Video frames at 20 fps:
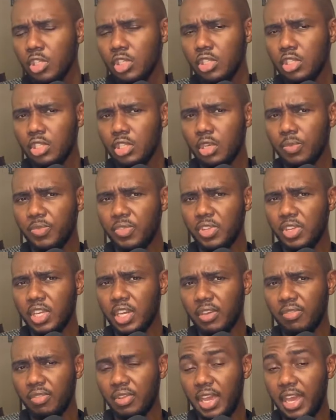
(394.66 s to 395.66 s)
something
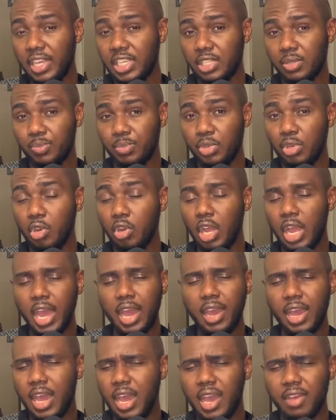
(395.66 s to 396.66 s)
I
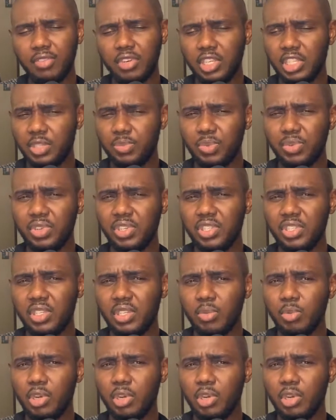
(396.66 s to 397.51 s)
haven't experienced it,